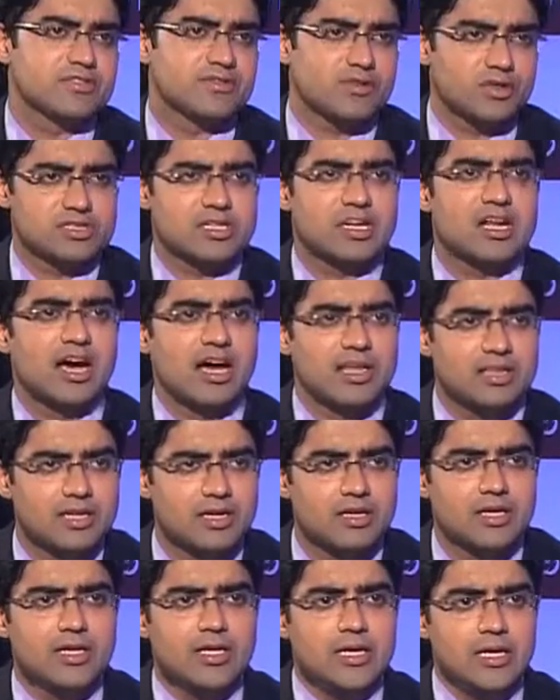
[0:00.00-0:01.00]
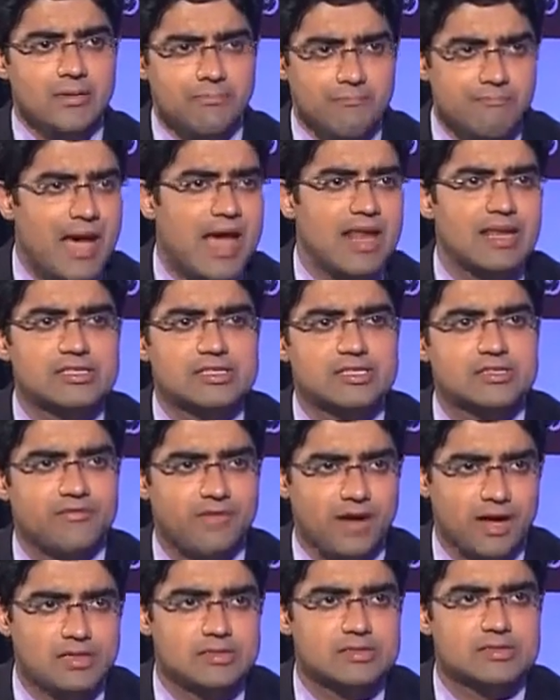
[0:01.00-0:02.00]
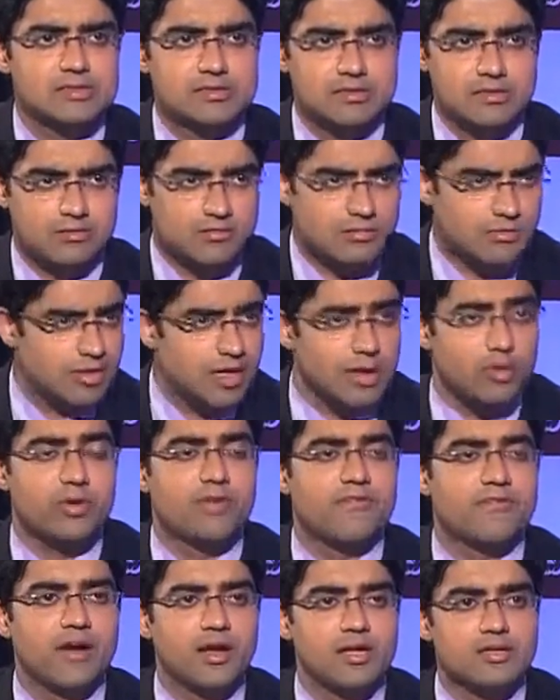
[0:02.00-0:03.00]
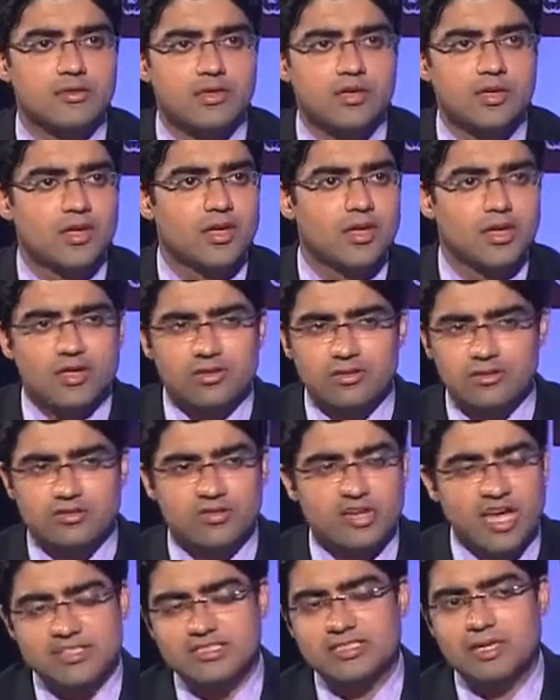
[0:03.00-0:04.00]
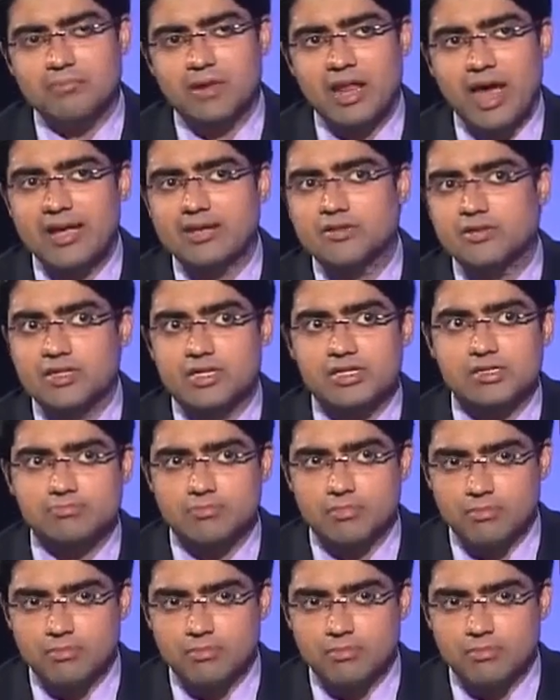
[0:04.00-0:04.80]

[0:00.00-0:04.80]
of course, there are other balanced funds, liquid funds. Shed some light on these